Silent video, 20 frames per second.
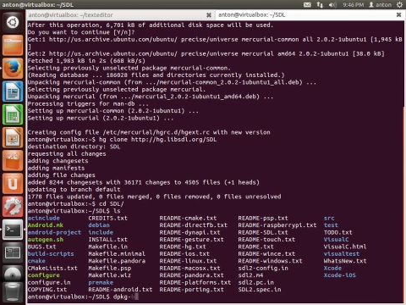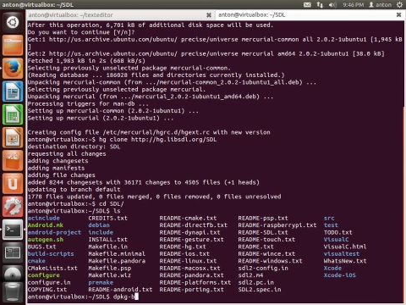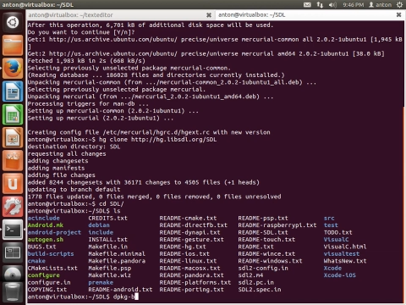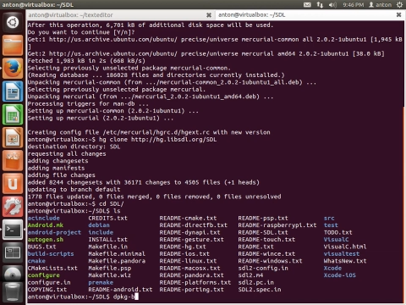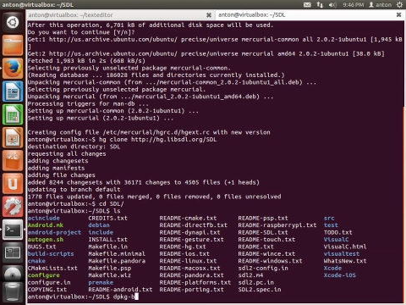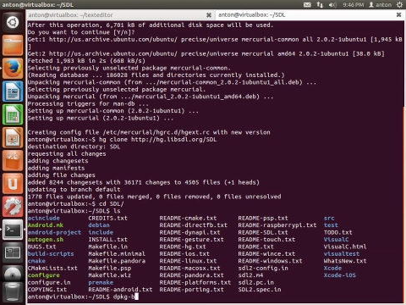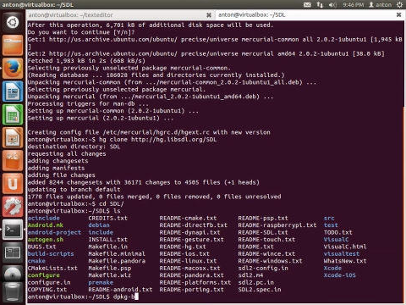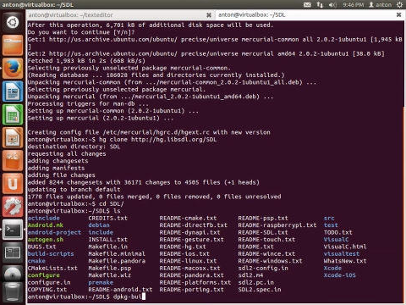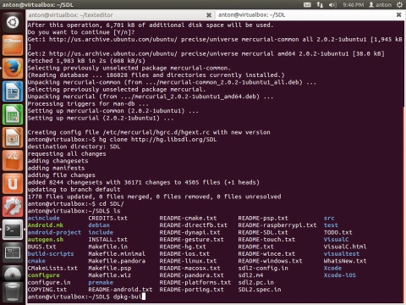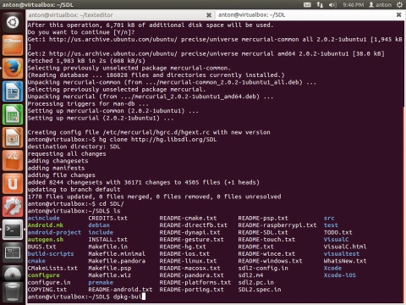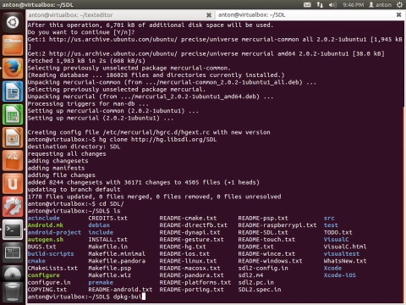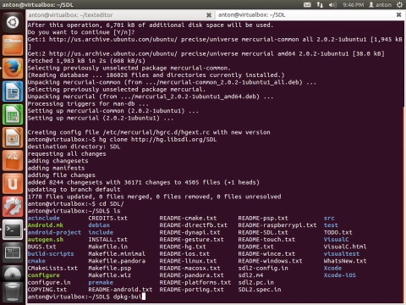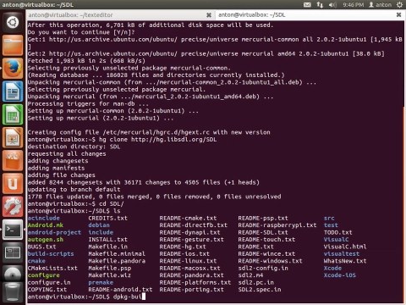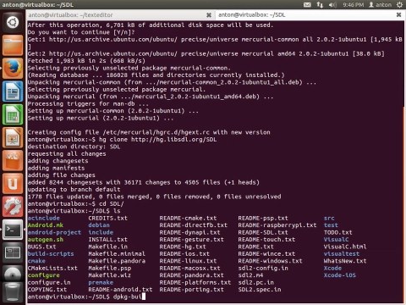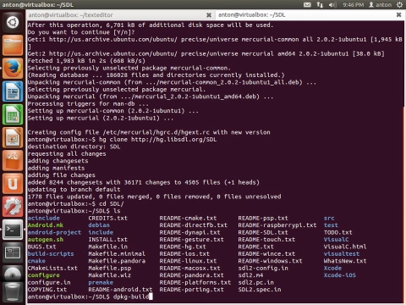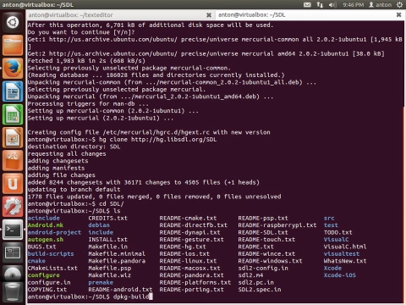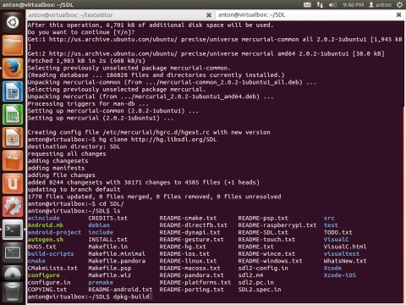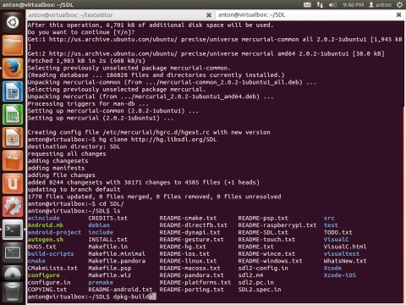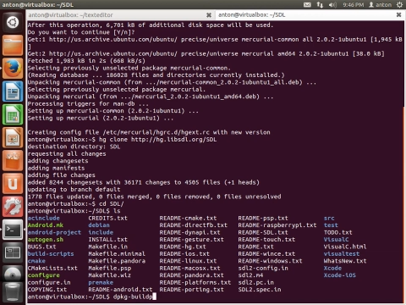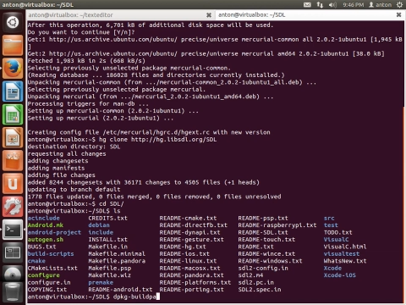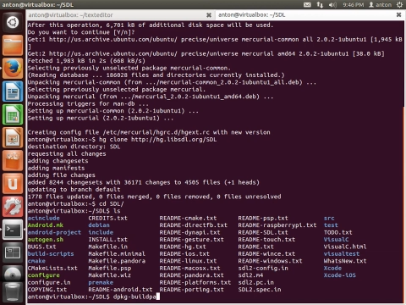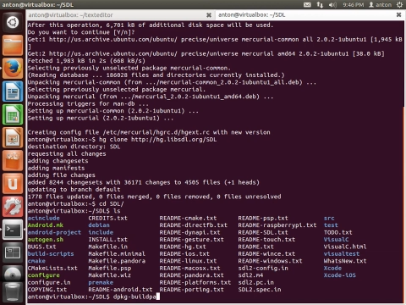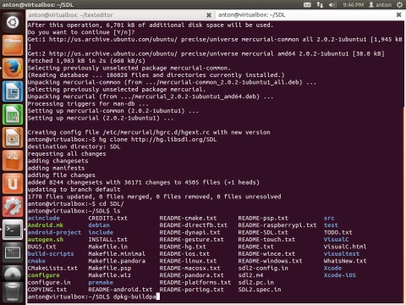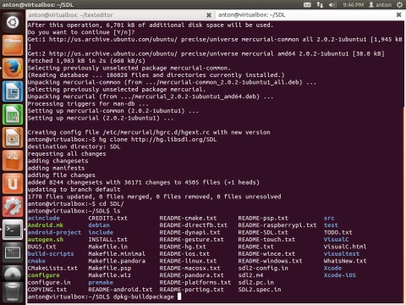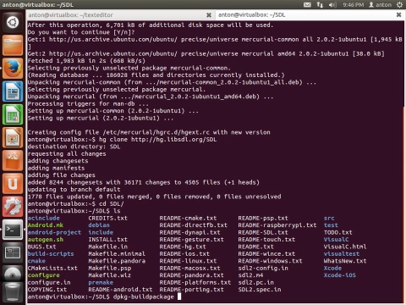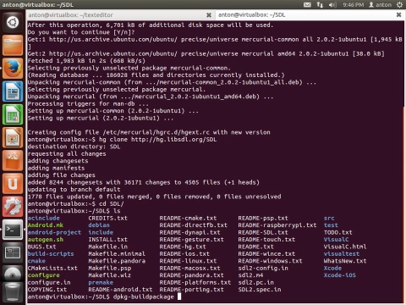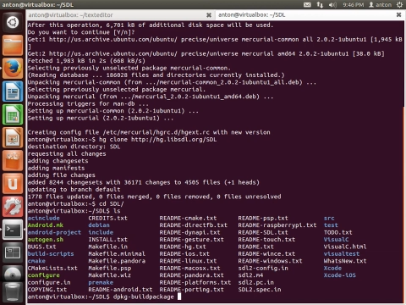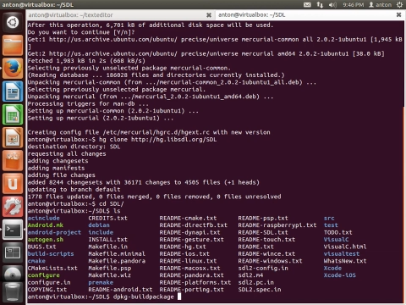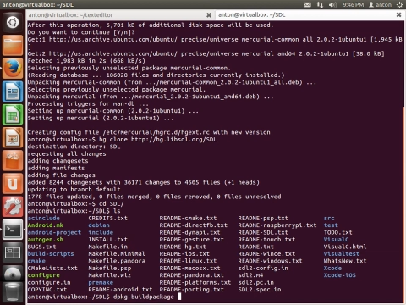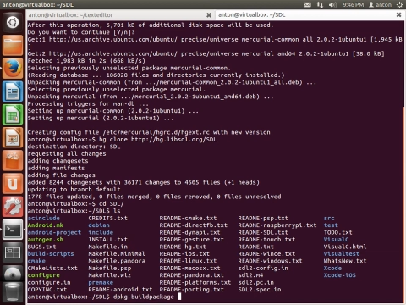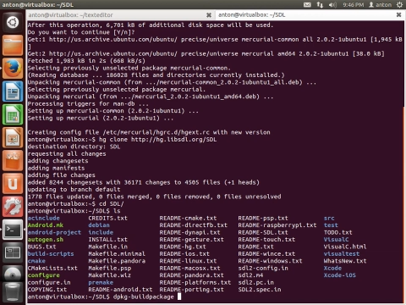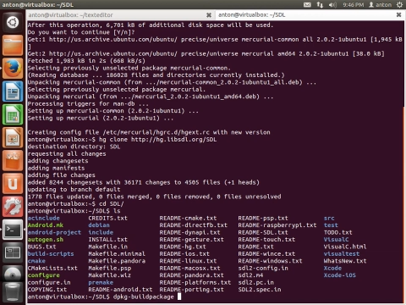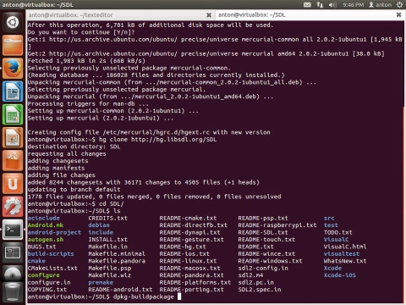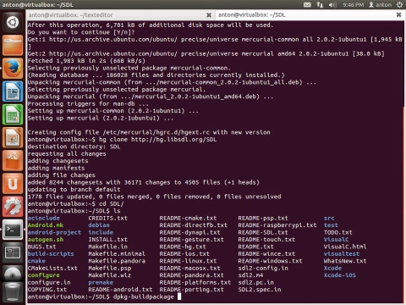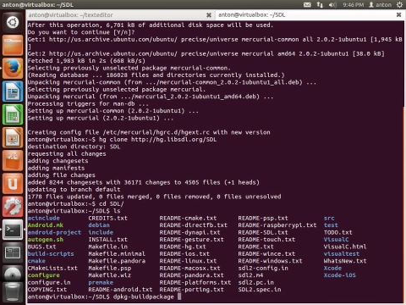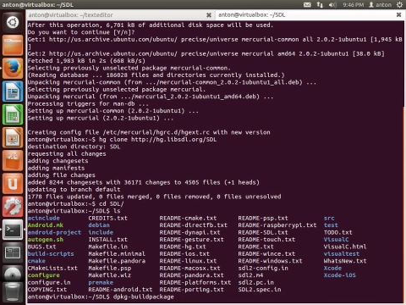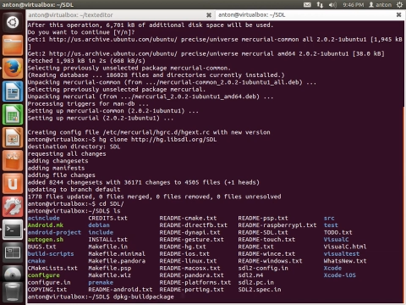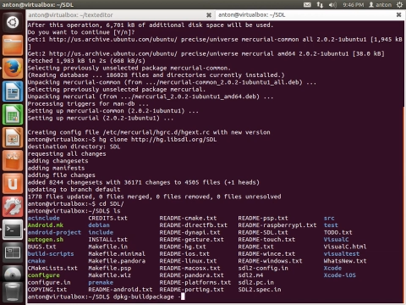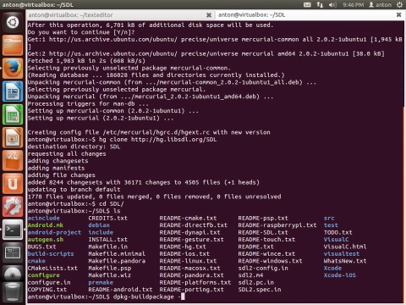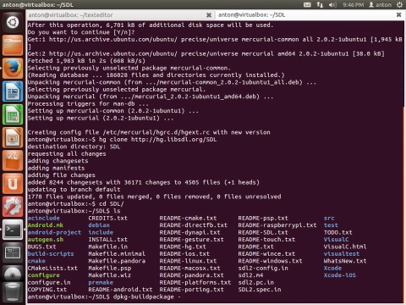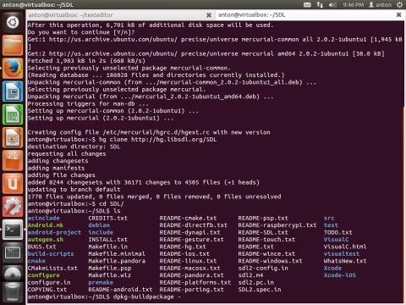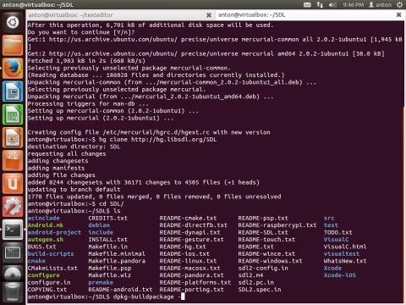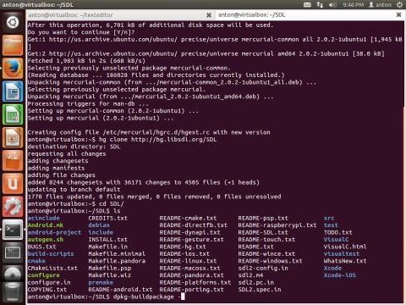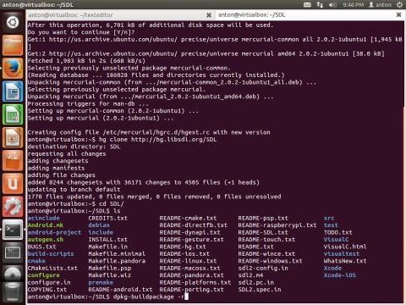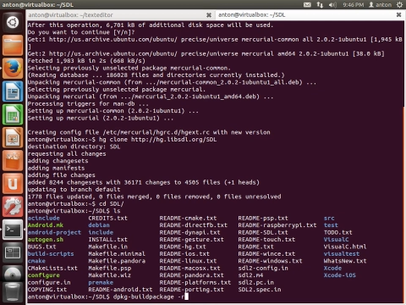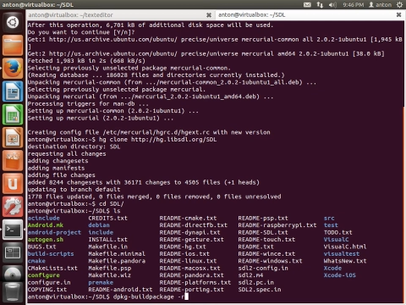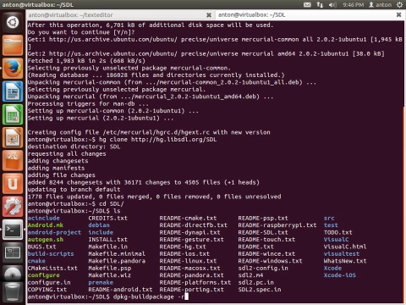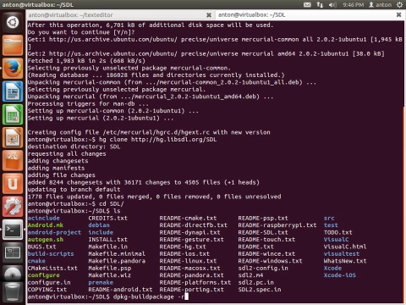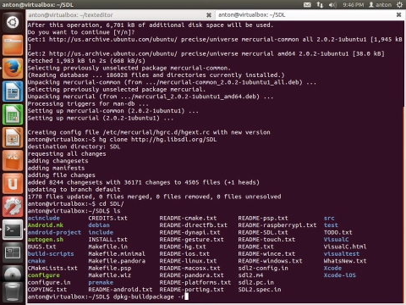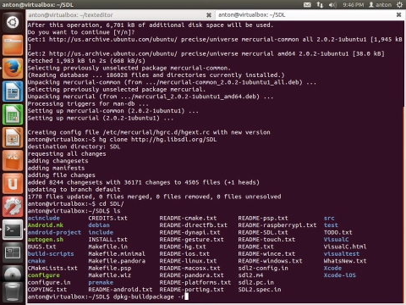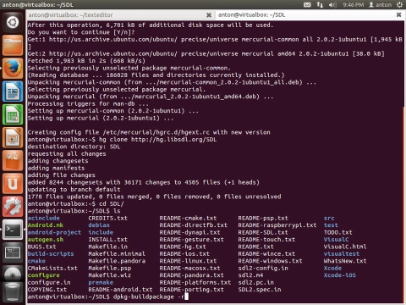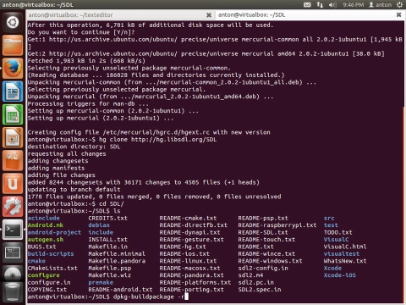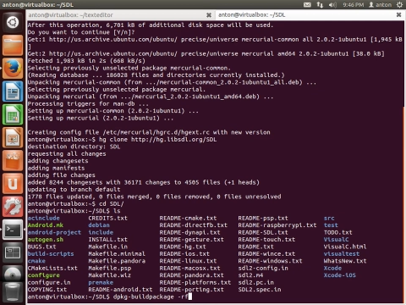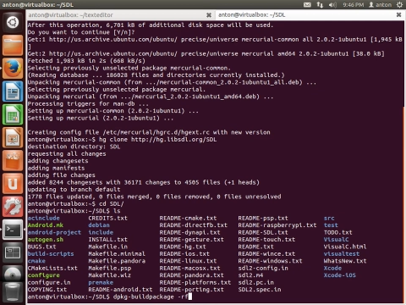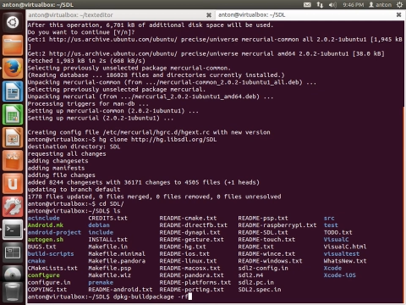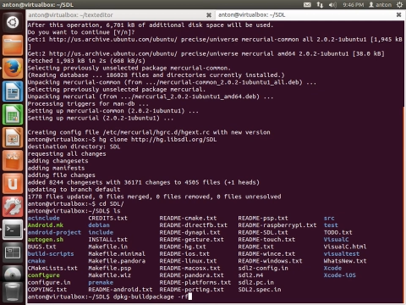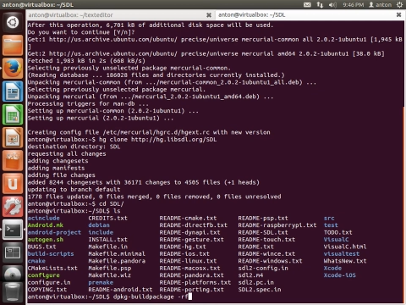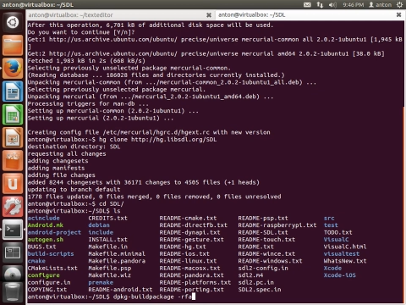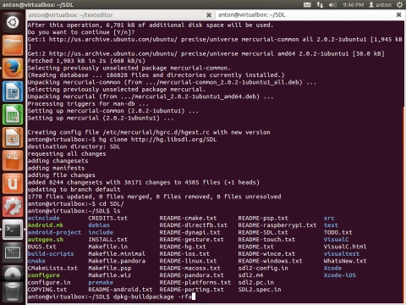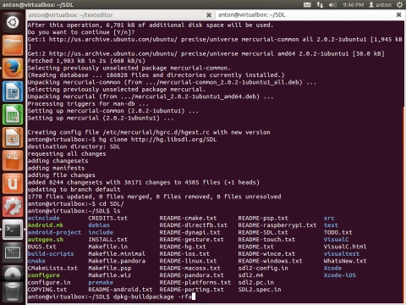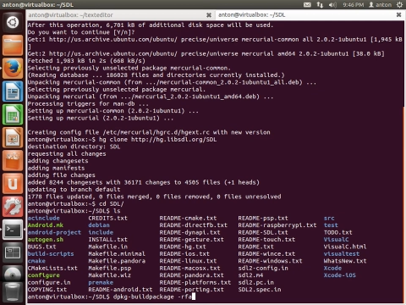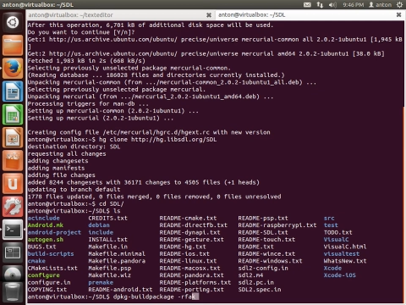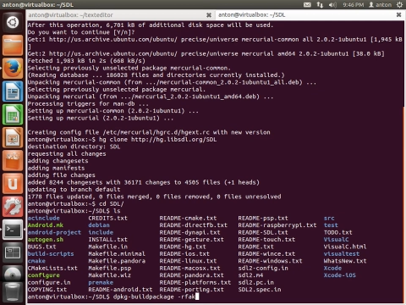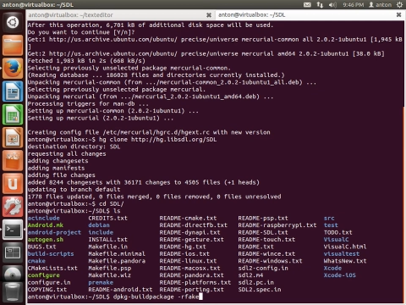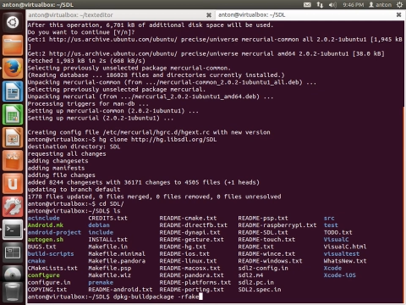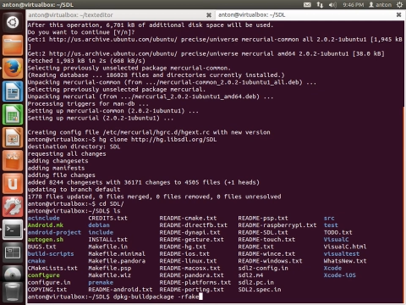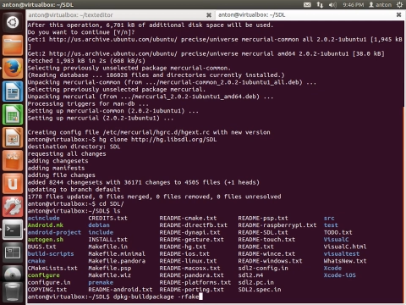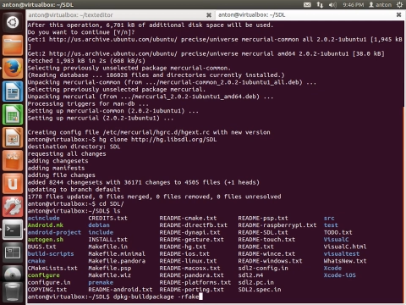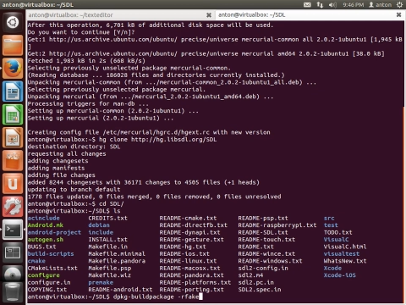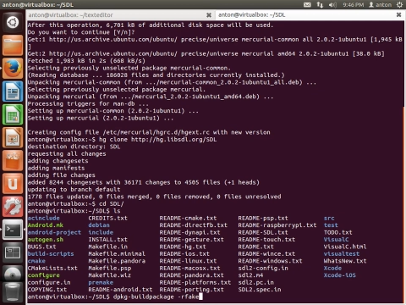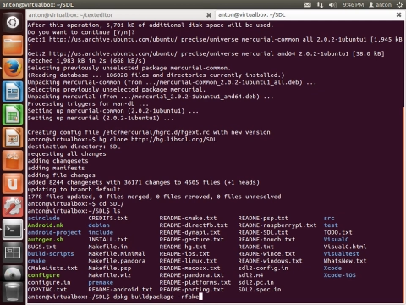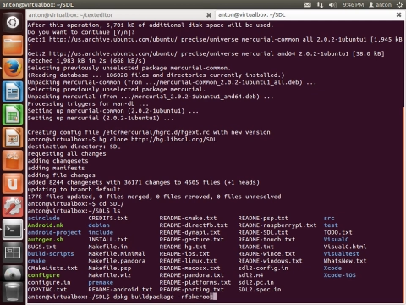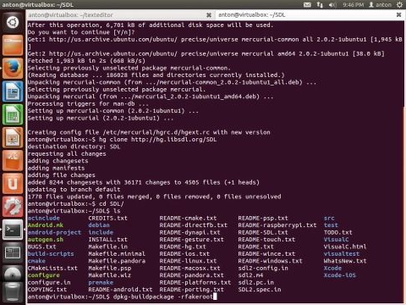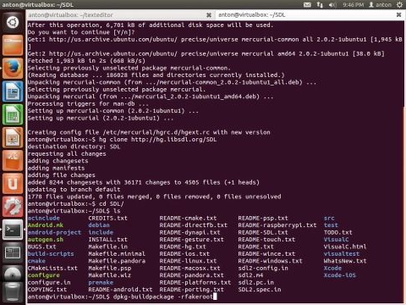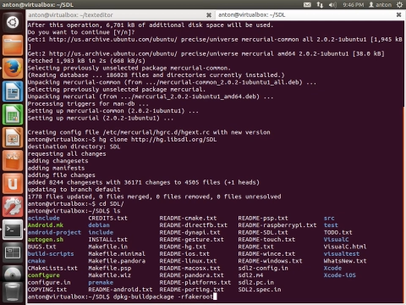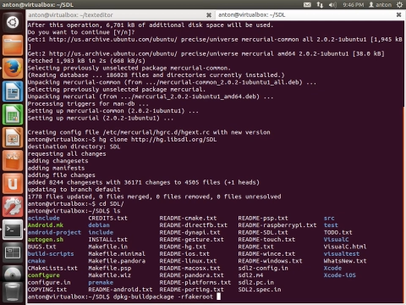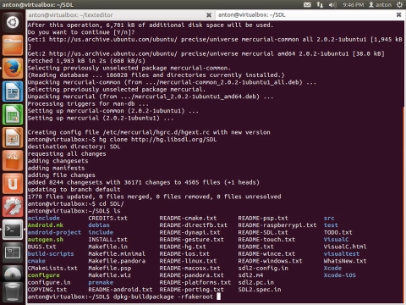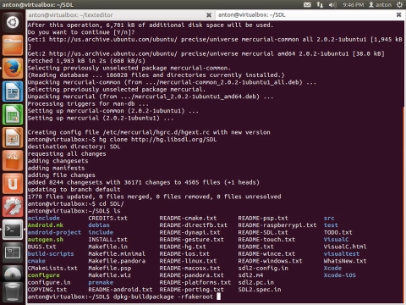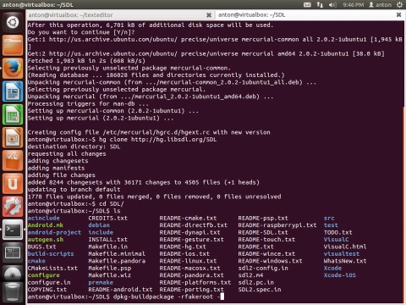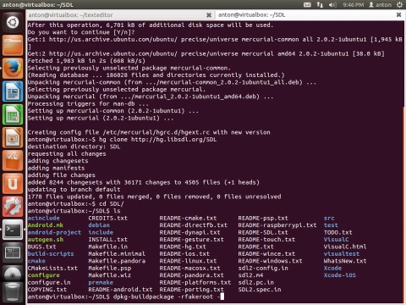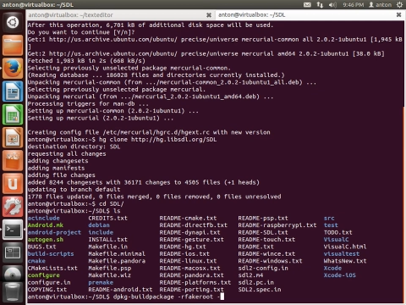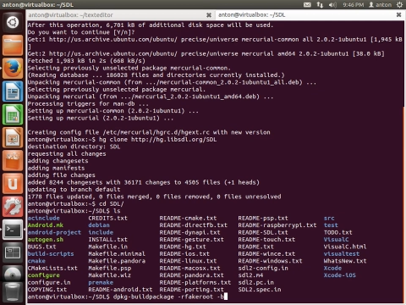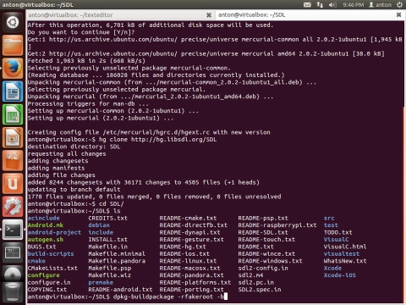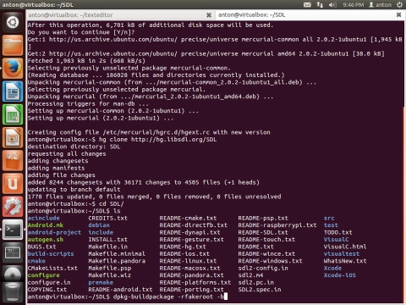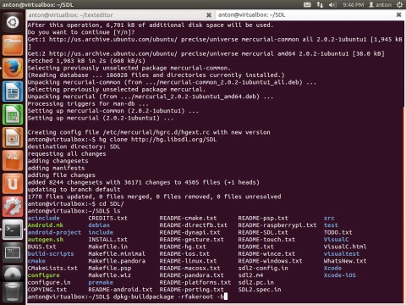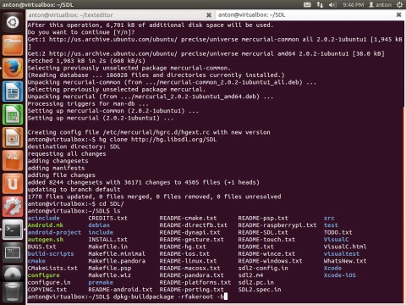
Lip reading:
Nobody's mouth can be seen.